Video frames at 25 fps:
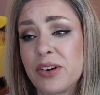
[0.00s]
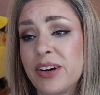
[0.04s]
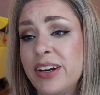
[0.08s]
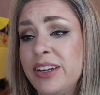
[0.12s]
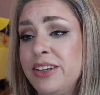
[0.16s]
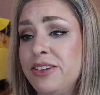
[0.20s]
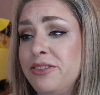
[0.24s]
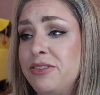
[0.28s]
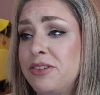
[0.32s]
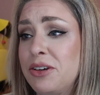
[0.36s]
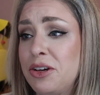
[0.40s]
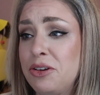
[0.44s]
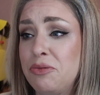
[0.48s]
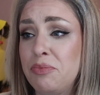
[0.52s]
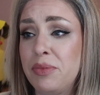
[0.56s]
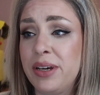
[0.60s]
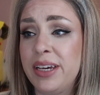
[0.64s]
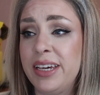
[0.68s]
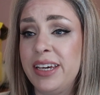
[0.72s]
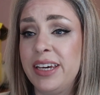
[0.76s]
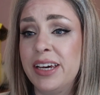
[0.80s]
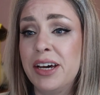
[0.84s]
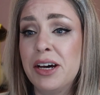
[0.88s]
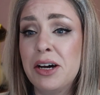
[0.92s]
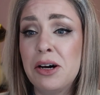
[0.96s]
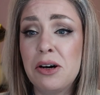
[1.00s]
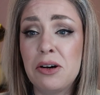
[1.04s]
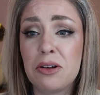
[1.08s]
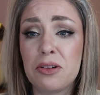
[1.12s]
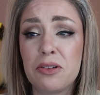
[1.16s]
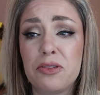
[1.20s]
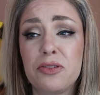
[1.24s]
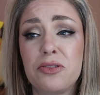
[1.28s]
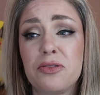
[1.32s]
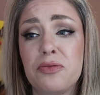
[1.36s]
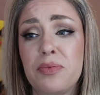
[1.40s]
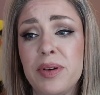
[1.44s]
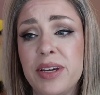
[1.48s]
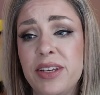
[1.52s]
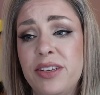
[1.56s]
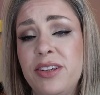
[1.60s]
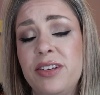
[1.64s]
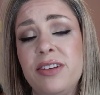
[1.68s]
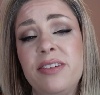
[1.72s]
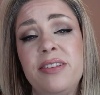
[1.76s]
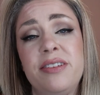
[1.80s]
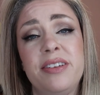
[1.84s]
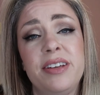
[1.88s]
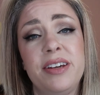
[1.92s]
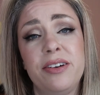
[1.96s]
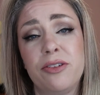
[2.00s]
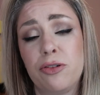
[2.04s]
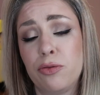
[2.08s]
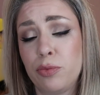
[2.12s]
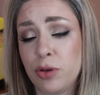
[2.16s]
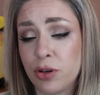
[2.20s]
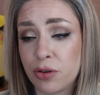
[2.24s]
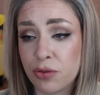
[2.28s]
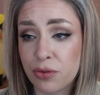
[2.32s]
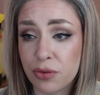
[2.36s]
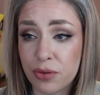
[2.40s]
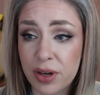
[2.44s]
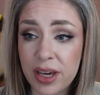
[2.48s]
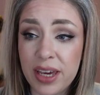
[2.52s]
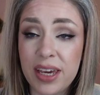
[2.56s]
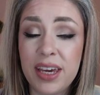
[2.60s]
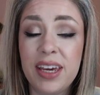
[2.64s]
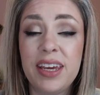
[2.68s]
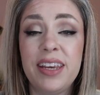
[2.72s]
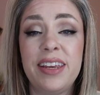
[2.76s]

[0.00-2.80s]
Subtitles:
and you sent me loads of messages to say I hope you're okay,